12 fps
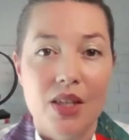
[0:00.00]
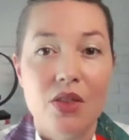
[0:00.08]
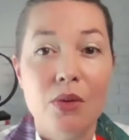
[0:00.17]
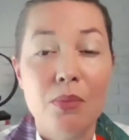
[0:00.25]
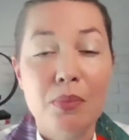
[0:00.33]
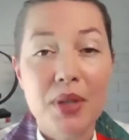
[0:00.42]

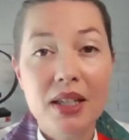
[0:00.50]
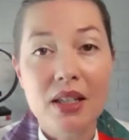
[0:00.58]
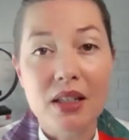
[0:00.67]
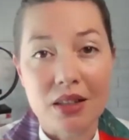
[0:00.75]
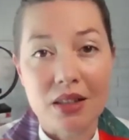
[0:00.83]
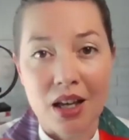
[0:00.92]
The
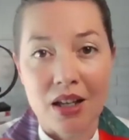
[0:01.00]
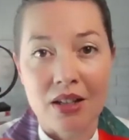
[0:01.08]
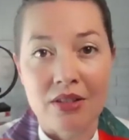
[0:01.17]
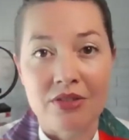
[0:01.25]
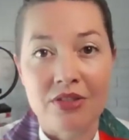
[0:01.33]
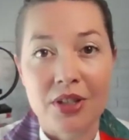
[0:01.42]
big
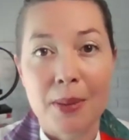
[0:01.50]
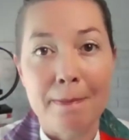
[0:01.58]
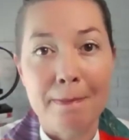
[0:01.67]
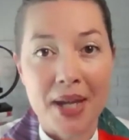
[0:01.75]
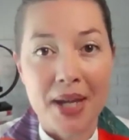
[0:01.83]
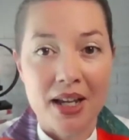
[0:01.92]
love
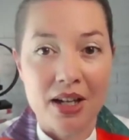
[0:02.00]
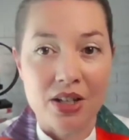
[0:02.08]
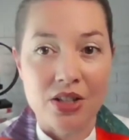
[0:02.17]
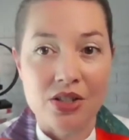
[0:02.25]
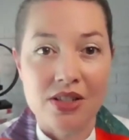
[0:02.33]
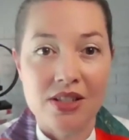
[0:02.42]

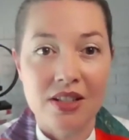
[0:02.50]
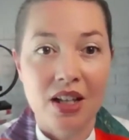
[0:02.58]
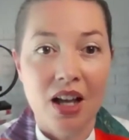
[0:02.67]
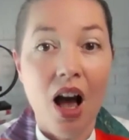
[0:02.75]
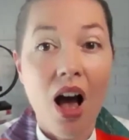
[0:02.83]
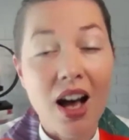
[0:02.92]
bears
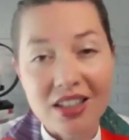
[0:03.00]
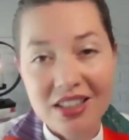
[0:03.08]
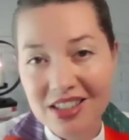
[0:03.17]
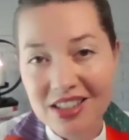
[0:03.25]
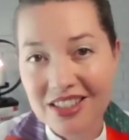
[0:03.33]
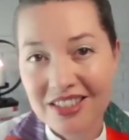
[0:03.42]

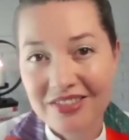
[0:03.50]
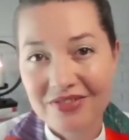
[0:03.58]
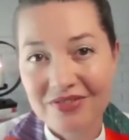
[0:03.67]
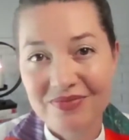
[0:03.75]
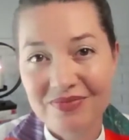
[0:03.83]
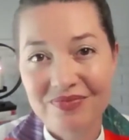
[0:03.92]
us,
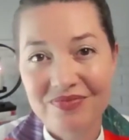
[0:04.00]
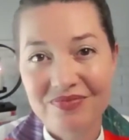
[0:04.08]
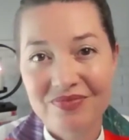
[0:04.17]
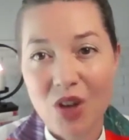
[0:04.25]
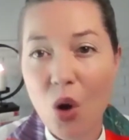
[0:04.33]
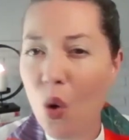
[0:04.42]

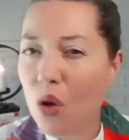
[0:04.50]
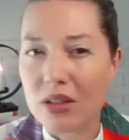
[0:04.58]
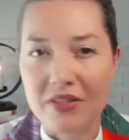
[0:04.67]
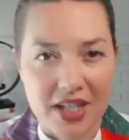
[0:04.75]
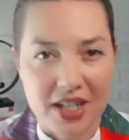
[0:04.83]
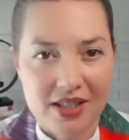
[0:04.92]
all
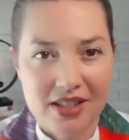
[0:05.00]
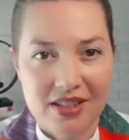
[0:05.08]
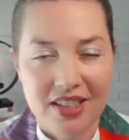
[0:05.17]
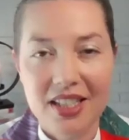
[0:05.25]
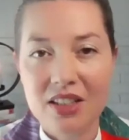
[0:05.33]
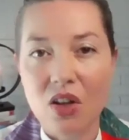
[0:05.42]
of
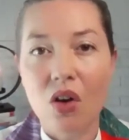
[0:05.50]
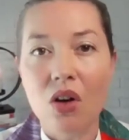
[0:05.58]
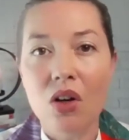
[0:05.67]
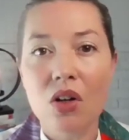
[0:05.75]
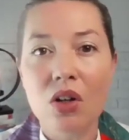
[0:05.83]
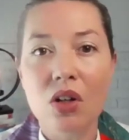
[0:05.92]
us, in
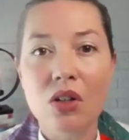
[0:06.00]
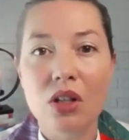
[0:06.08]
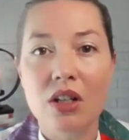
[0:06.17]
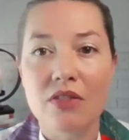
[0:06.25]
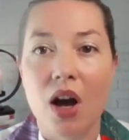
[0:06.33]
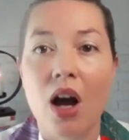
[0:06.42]
all
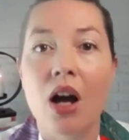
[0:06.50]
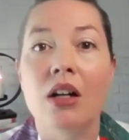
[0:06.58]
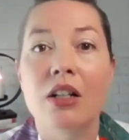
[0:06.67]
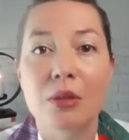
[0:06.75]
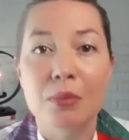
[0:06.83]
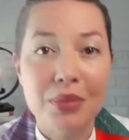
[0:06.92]
of
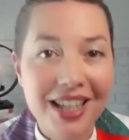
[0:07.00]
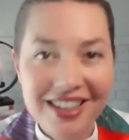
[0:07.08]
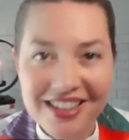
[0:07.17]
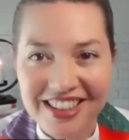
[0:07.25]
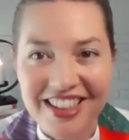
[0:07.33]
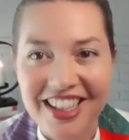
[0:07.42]
our
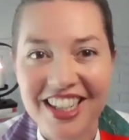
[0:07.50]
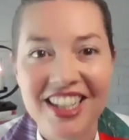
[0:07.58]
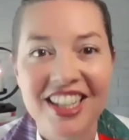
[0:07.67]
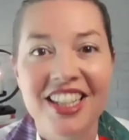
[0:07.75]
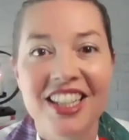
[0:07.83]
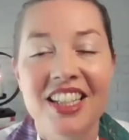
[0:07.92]
complexity,
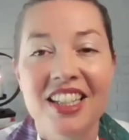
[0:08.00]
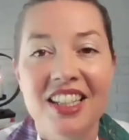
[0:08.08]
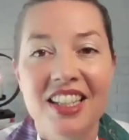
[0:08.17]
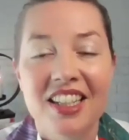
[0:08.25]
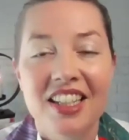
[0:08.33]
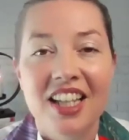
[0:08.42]

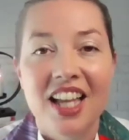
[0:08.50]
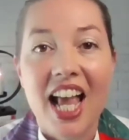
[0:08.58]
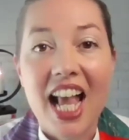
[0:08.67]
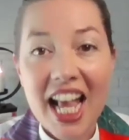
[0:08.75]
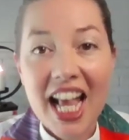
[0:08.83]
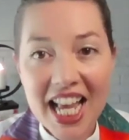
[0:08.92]

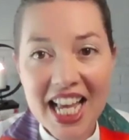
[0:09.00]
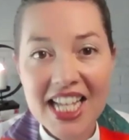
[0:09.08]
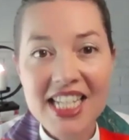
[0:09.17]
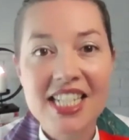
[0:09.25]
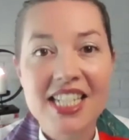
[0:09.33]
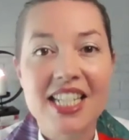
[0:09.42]

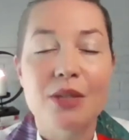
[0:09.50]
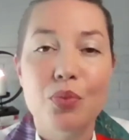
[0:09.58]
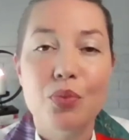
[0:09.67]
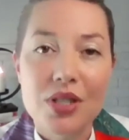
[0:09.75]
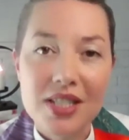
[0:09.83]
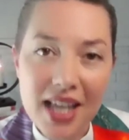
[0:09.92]
and it
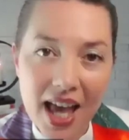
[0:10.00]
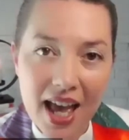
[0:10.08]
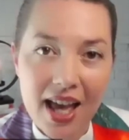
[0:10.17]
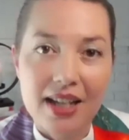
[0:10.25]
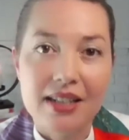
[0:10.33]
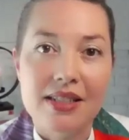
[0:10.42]

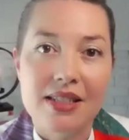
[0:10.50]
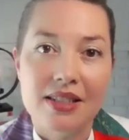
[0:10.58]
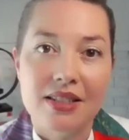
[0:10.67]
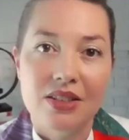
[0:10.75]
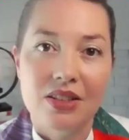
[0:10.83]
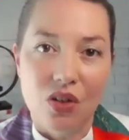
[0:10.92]

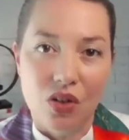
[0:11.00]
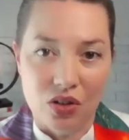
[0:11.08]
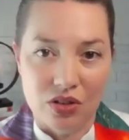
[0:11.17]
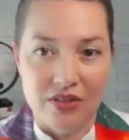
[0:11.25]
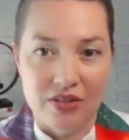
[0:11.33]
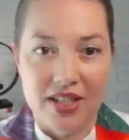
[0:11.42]
protects
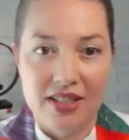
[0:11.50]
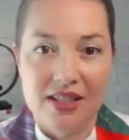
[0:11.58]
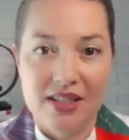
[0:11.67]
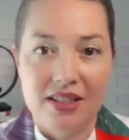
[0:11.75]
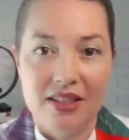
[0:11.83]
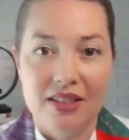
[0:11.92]
all of
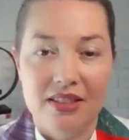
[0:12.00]
us.